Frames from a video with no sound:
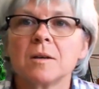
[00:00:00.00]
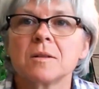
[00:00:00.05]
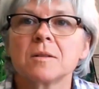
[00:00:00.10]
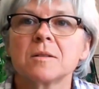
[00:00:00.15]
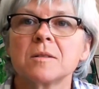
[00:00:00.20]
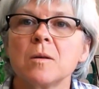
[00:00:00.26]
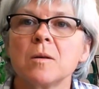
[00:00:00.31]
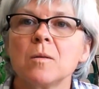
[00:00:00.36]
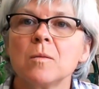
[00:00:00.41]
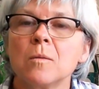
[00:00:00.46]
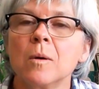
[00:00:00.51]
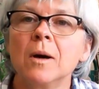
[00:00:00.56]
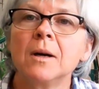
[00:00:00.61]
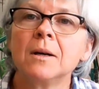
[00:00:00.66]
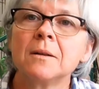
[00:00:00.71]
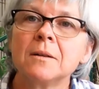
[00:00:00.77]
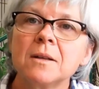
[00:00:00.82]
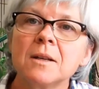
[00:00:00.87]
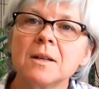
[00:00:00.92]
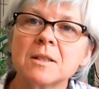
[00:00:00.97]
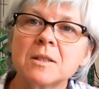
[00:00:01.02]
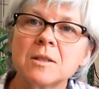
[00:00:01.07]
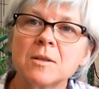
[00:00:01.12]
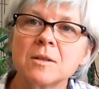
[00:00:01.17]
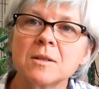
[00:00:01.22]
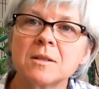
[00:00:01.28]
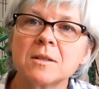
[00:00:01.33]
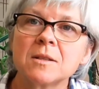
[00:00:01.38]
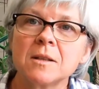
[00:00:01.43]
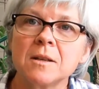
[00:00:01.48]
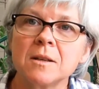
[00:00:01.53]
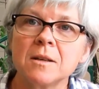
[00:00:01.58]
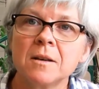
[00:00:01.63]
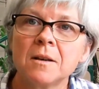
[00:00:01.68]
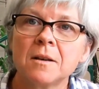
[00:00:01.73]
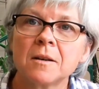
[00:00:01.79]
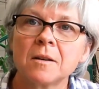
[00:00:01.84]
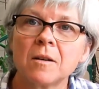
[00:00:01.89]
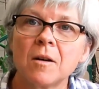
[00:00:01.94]
So, as you can
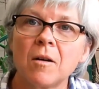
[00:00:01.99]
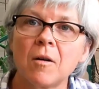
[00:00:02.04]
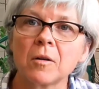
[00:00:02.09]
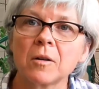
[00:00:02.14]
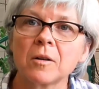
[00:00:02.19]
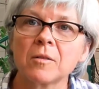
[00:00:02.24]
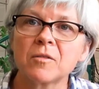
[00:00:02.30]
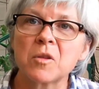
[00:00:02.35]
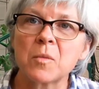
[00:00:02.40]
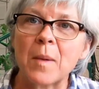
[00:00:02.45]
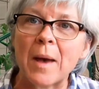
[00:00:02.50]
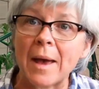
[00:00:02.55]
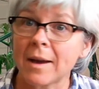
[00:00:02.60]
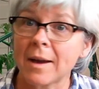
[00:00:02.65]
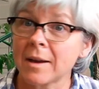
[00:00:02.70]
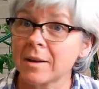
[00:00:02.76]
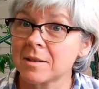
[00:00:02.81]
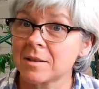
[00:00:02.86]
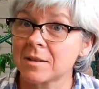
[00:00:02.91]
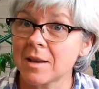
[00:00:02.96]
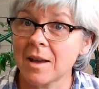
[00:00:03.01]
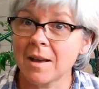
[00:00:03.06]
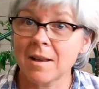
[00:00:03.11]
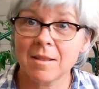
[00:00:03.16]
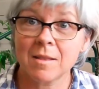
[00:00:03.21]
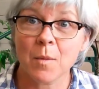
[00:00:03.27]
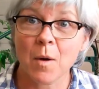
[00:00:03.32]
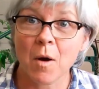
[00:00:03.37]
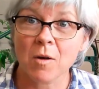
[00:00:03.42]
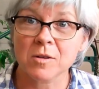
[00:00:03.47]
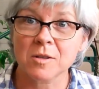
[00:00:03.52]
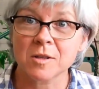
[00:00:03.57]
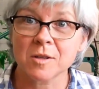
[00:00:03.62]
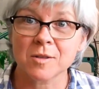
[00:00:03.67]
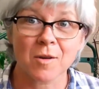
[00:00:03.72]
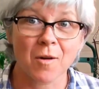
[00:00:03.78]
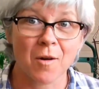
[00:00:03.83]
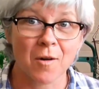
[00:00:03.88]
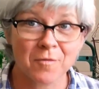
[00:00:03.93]
see, all of the bags and the
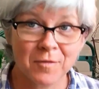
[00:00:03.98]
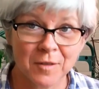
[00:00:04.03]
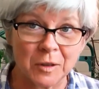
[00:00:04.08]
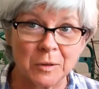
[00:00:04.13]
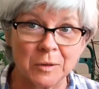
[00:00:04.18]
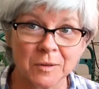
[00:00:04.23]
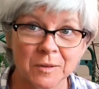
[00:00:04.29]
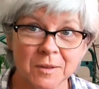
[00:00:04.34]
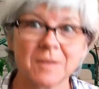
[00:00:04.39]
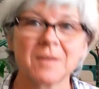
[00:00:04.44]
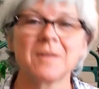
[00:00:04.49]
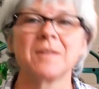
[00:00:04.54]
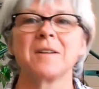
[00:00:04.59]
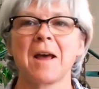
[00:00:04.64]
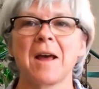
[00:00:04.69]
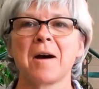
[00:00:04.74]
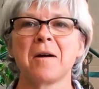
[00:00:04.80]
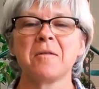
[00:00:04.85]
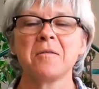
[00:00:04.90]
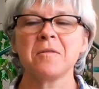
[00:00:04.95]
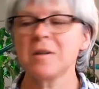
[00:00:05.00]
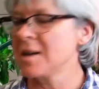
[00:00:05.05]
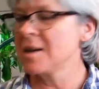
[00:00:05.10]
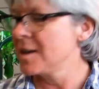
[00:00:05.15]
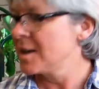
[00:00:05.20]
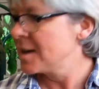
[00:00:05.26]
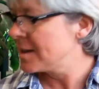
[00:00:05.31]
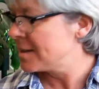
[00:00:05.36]
boxes are filled now.